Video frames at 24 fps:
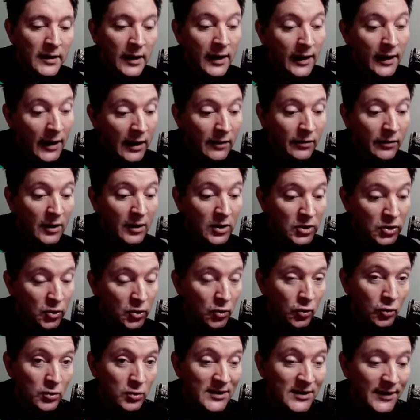at, and I think
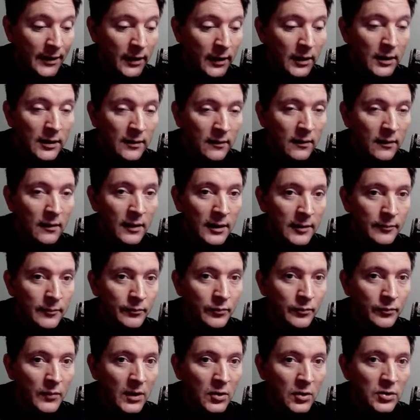Sorrow is key to that
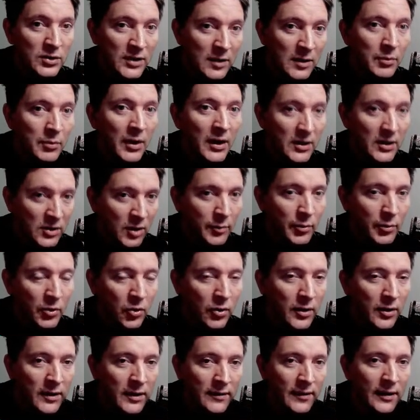because he breaks up a
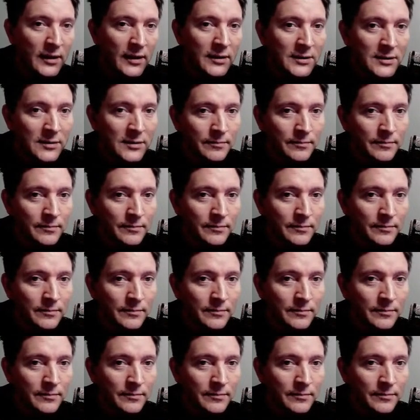lot of the attacks.